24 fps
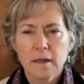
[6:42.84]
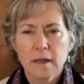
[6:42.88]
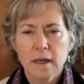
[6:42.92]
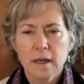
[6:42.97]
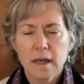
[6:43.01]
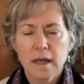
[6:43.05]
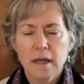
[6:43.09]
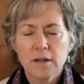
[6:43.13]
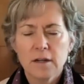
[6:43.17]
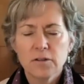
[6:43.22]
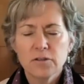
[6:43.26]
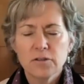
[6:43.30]

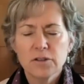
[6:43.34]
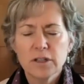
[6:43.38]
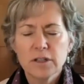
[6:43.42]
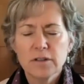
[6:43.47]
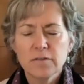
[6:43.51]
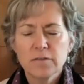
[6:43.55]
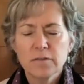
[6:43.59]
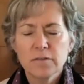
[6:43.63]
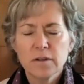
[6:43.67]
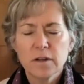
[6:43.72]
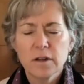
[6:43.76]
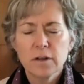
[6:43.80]
Energy
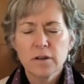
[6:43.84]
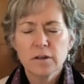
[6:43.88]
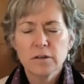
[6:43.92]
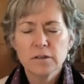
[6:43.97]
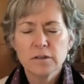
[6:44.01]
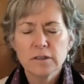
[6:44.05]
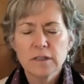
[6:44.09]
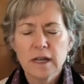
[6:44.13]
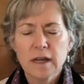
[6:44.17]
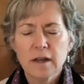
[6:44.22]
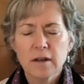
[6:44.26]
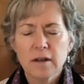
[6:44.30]

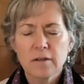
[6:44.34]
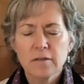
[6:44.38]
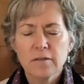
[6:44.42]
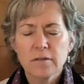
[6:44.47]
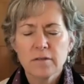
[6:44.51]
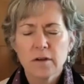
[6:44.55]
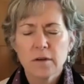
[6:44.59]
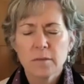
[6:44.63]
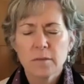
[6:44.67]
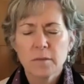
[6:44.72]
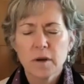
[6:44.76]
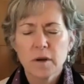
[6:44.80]
flows out of
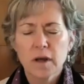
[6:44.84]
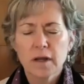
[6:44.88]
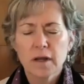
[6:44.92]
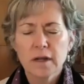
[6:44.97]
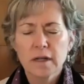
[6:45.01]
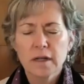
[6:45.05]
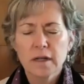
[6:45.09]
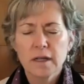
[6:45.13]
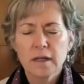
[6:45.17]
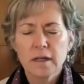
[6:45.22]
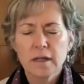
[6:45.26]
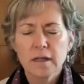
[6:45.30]
our
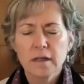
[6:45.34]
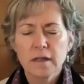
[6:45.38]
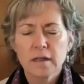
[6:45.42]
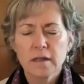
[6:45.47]
body.